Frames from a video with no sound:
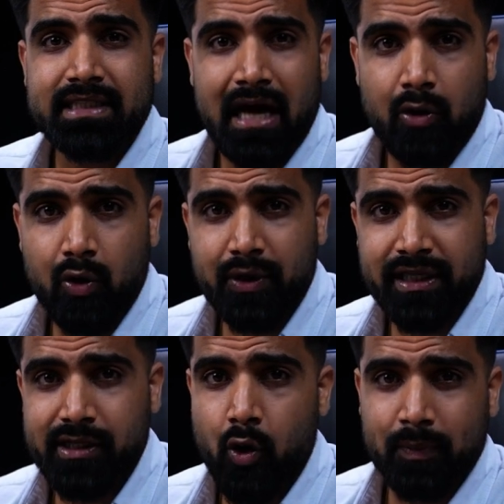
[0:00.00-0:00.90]
in
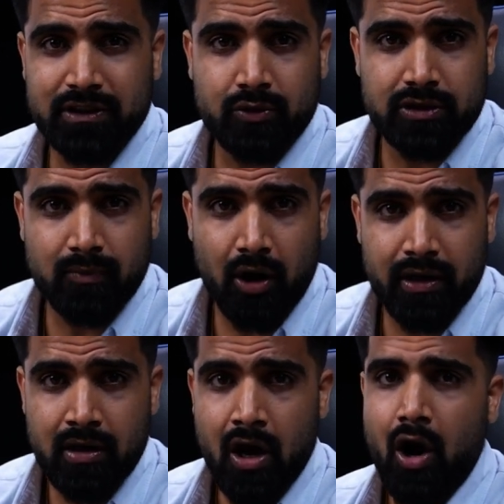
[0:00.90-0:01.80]
downloading the open source
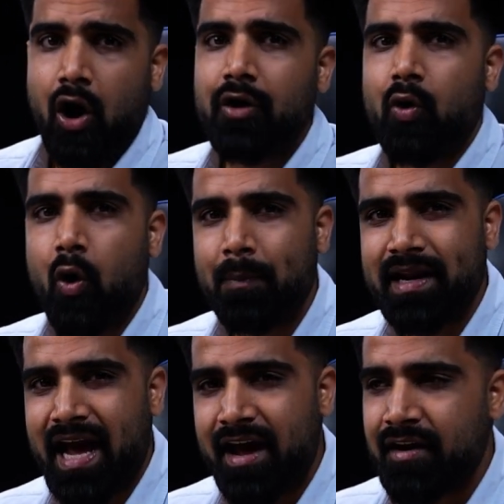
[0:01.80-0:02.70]
model, or
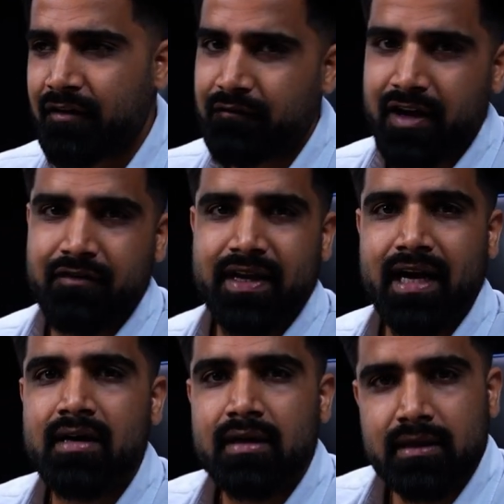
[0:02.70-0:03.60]
OpenAI, where we
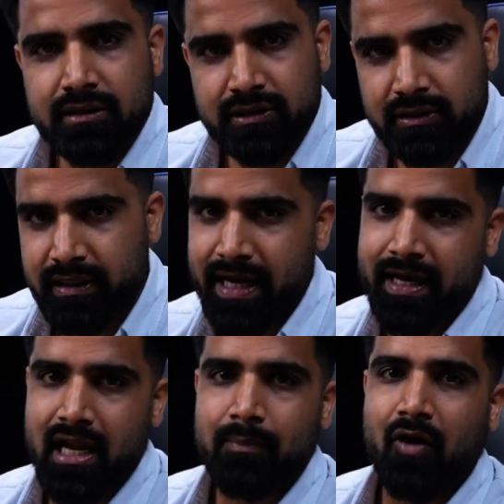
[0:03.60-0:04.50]
can take
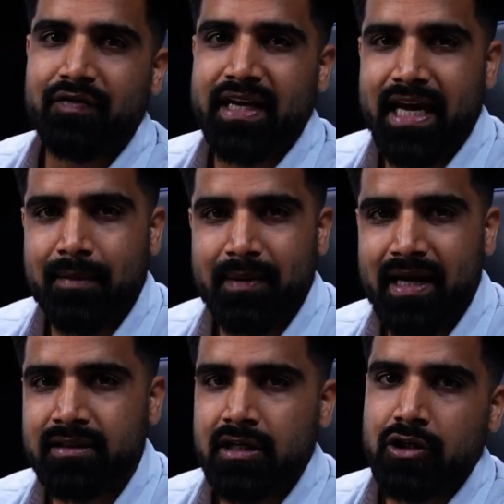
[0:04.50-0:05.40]
help of the A P
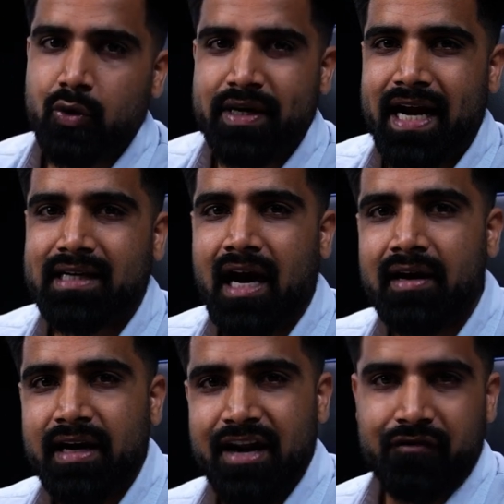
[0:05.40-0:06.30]
Is to get
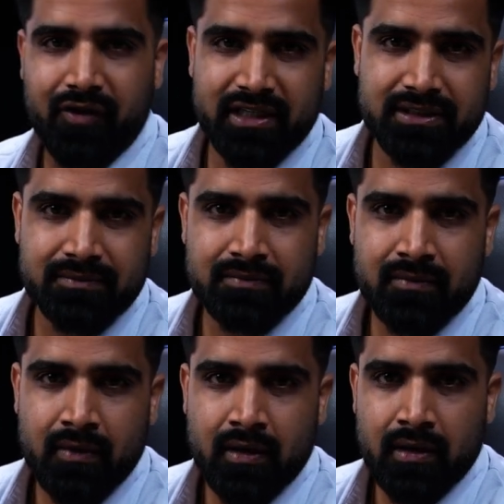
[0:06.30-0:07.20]
our inference.
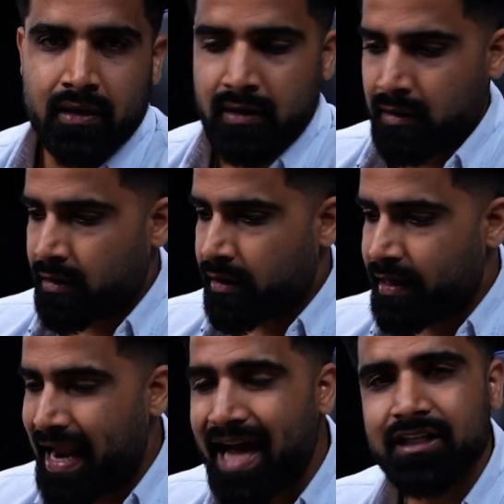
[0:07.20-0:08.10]

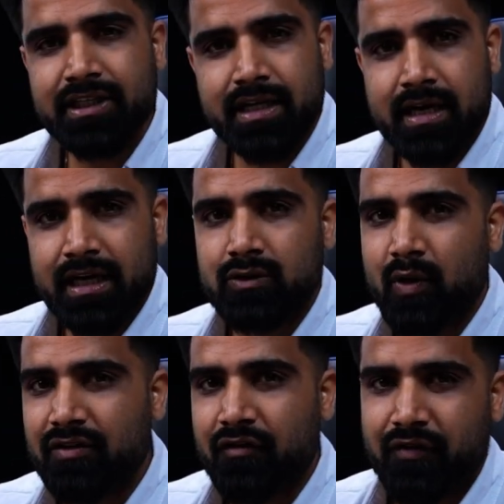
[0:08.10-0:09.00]
LangChain is
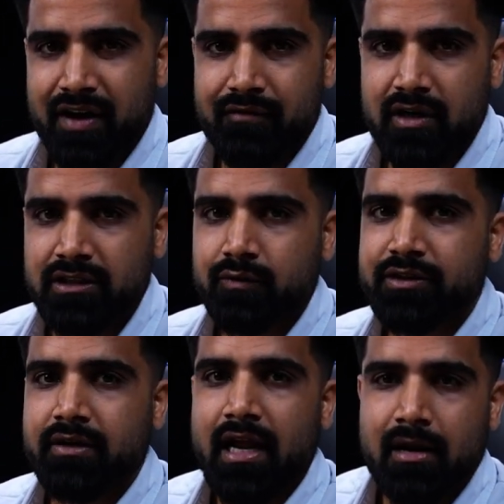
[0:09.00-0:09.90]
one of the frameworks
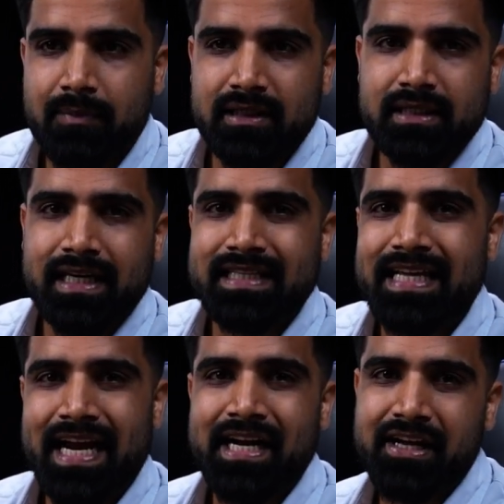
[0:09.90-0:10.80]
which will help us in the
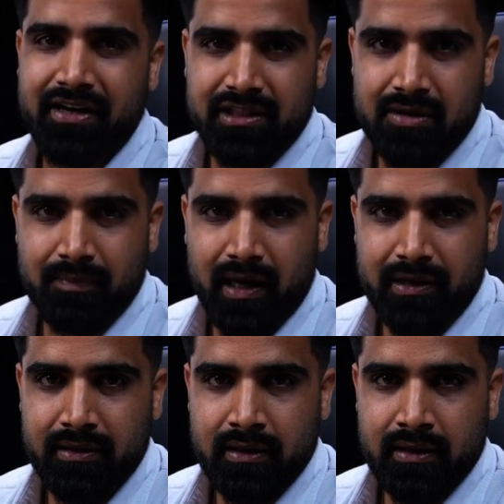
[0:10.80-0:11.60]
integration part.